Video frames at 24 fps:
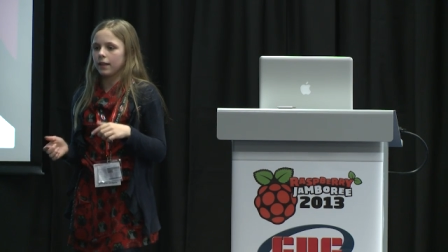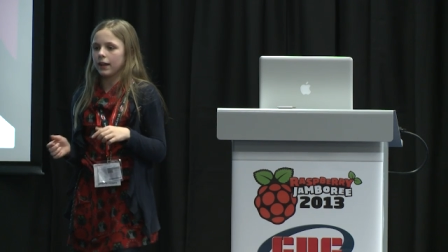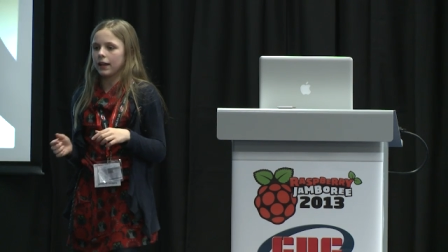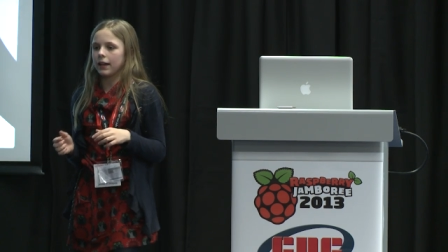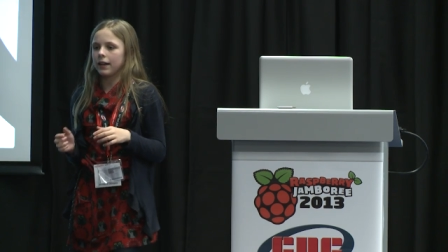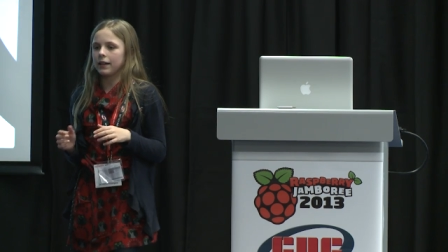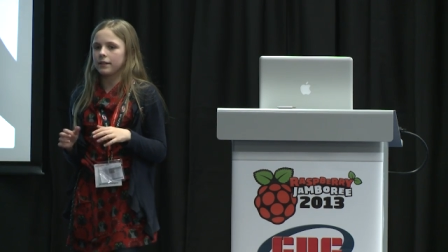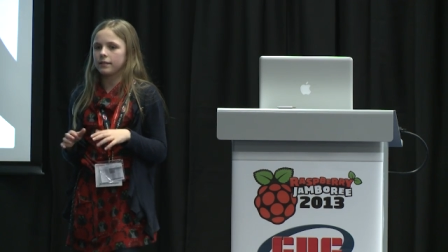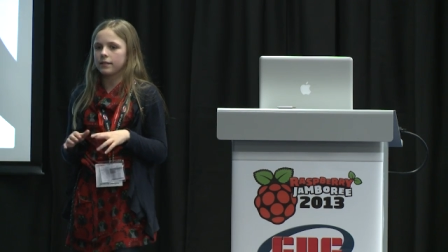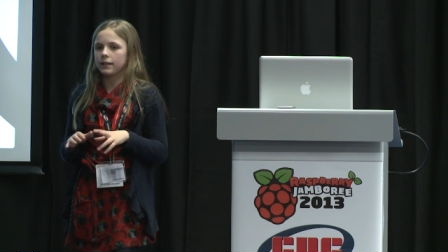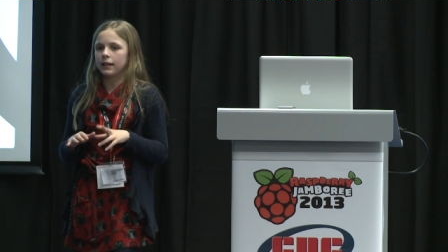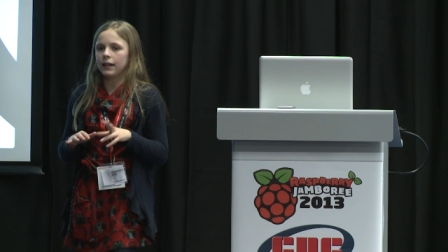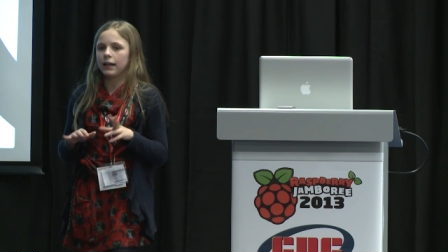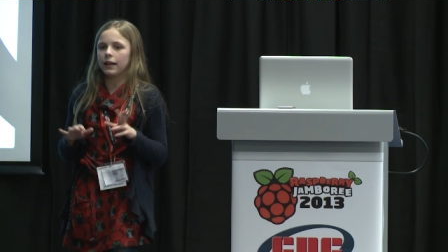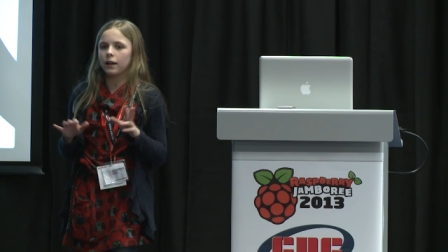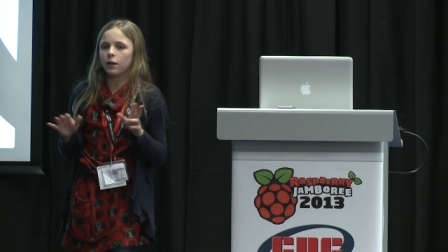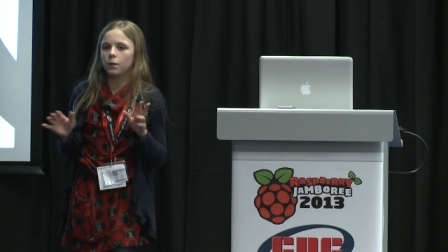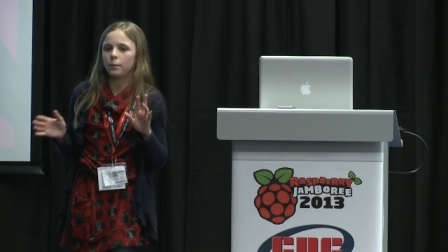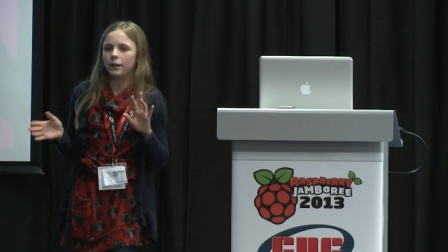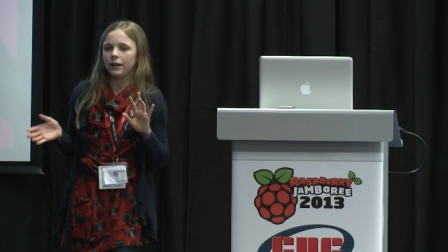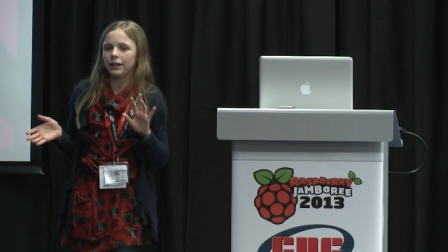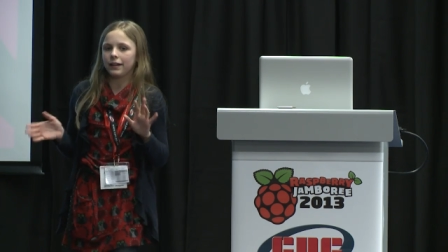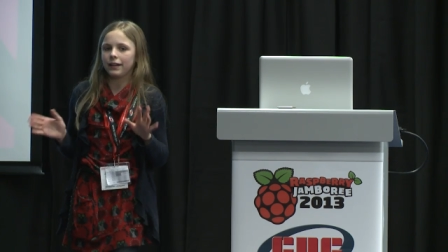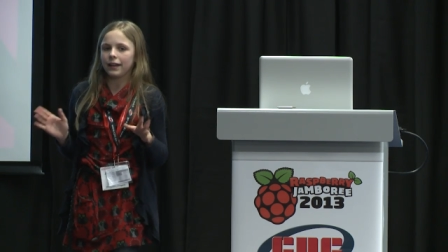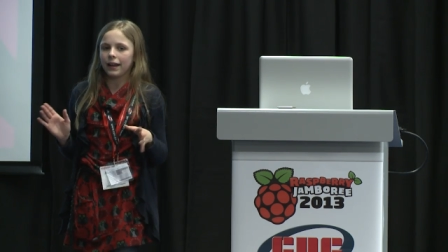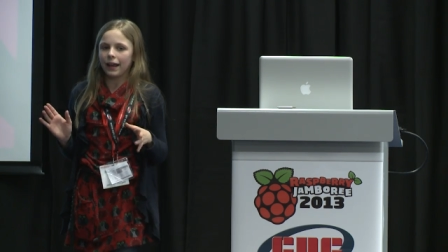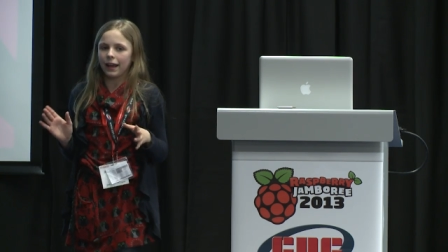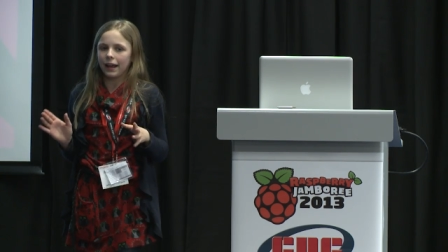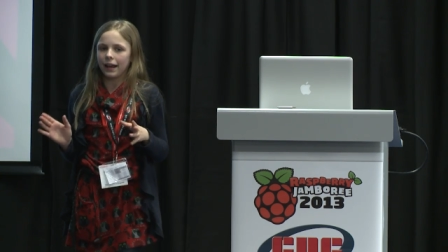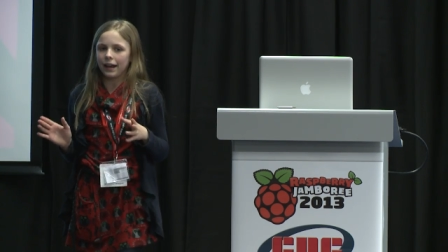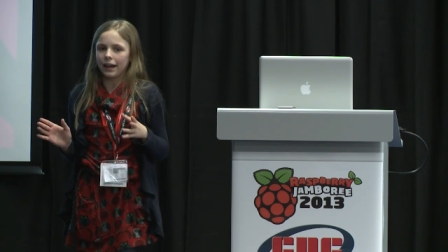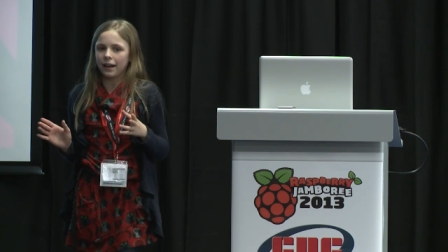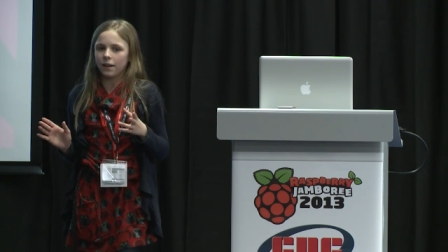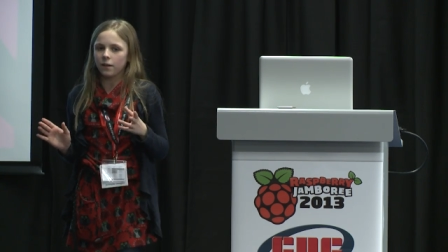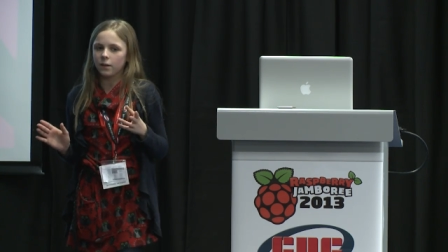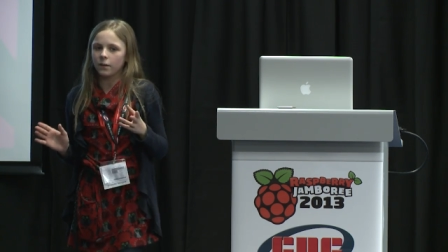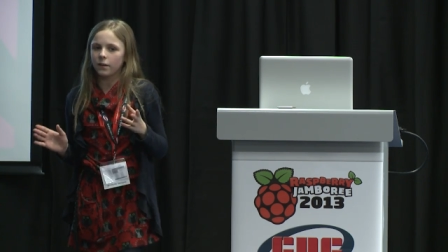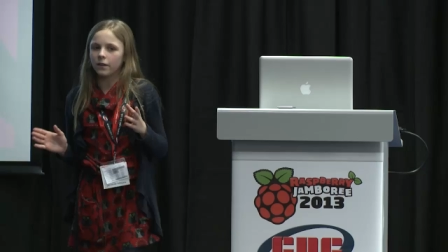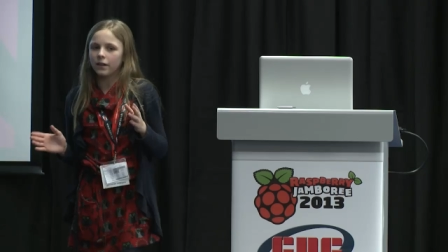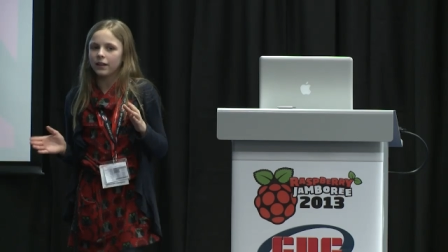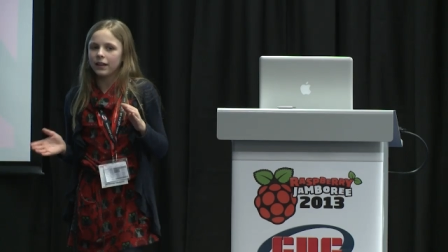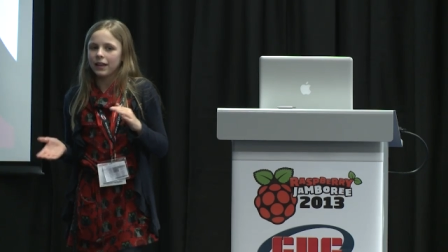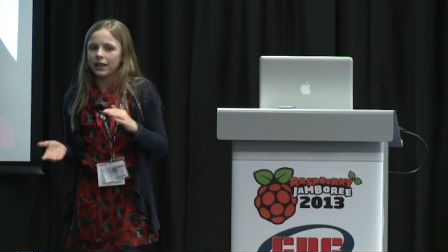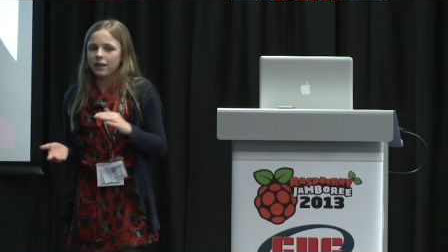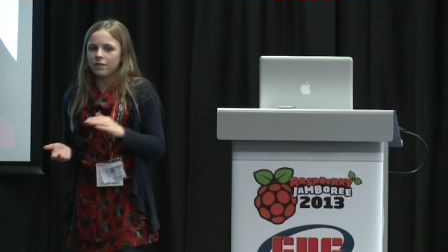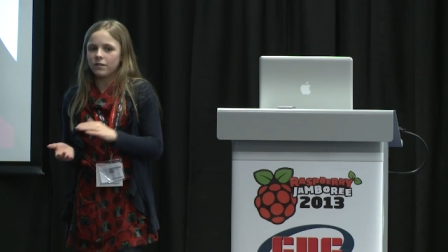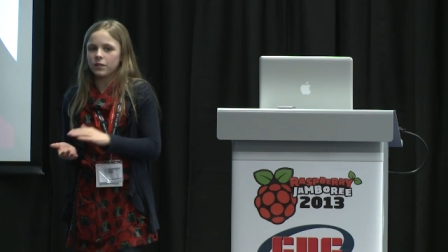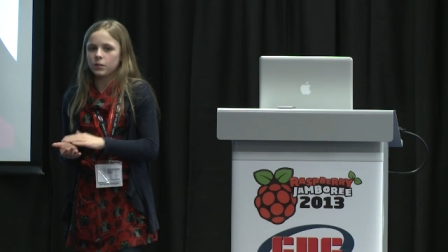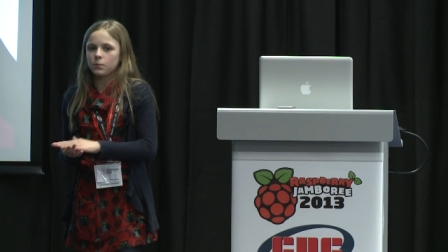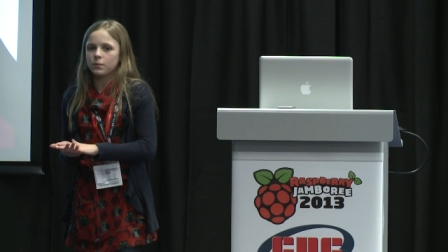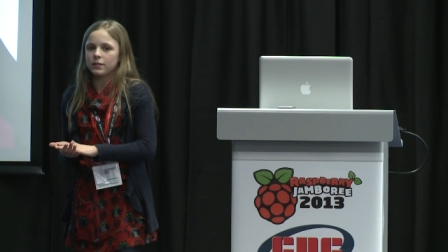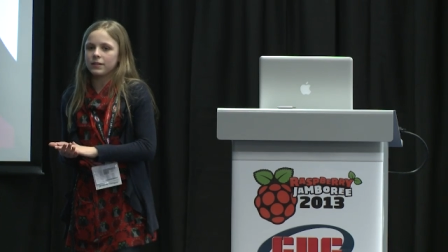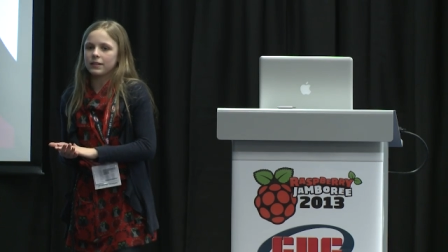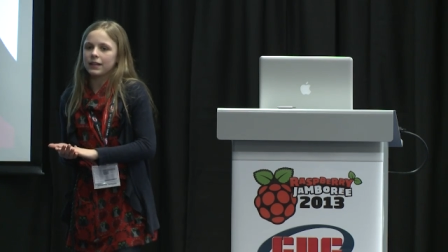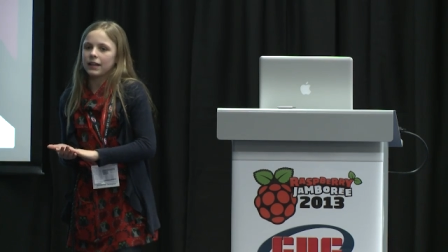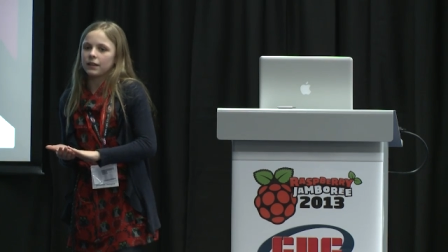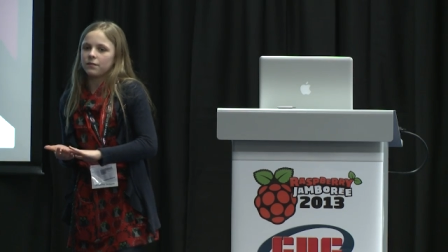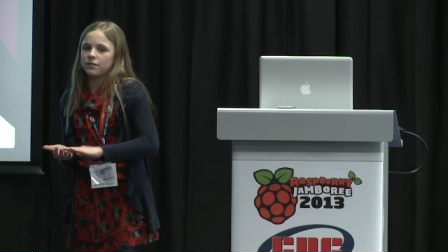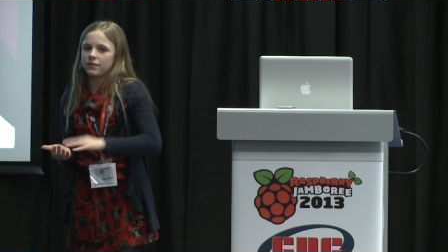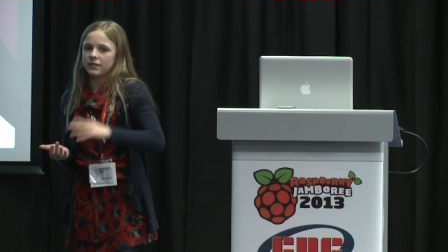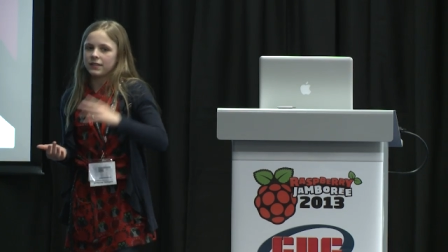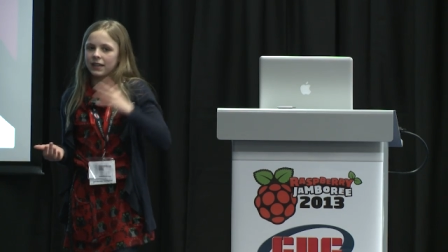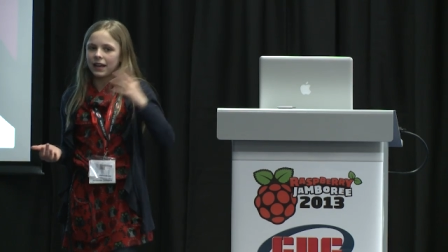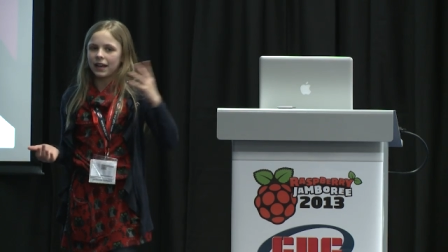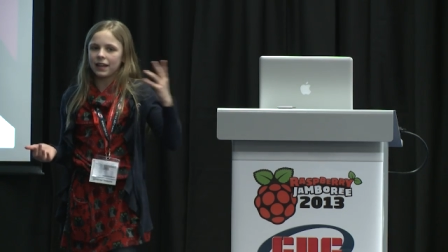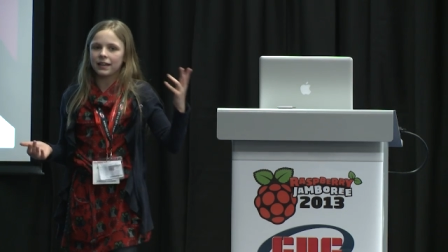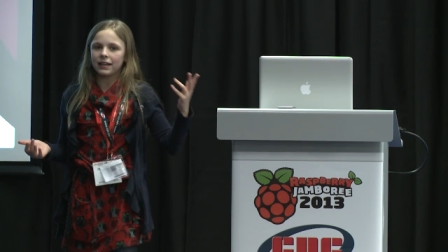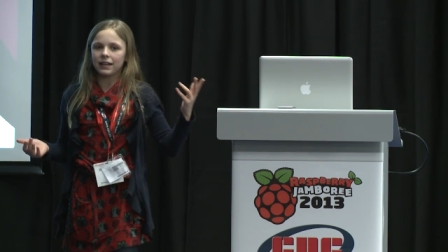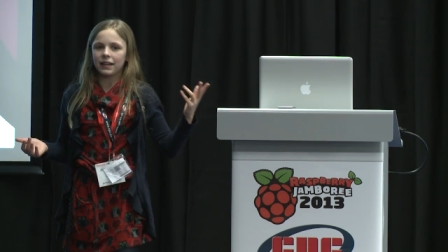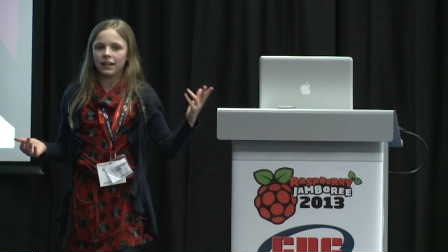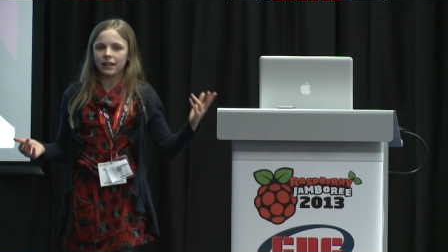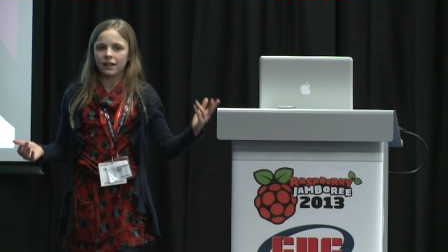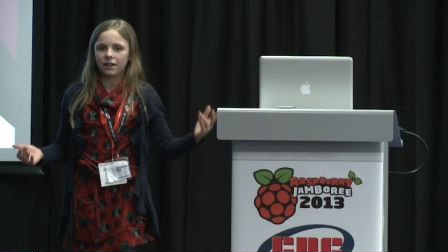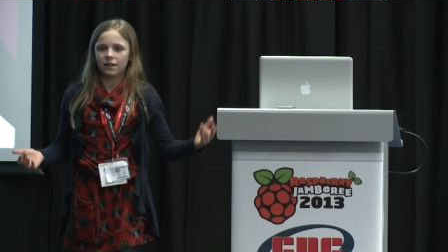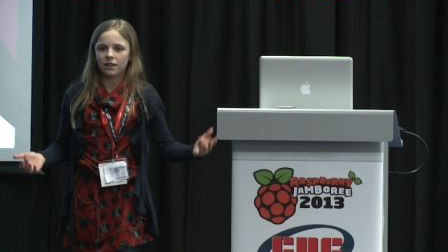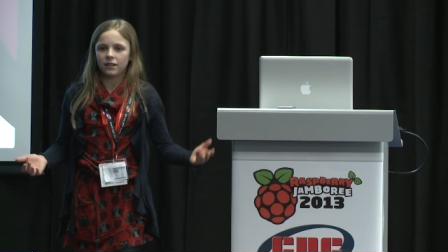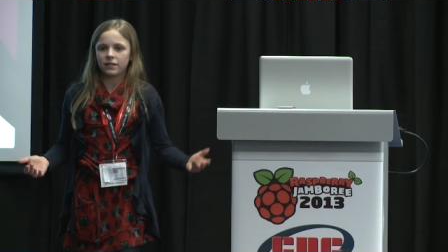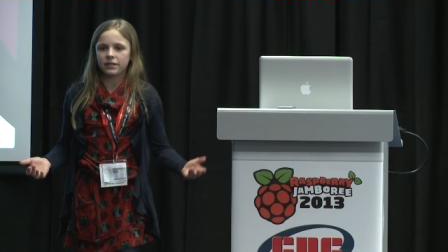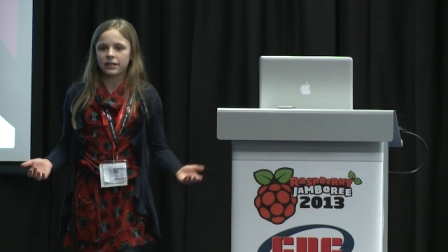then it's a little bit decayed, or if it's been dead for 10 de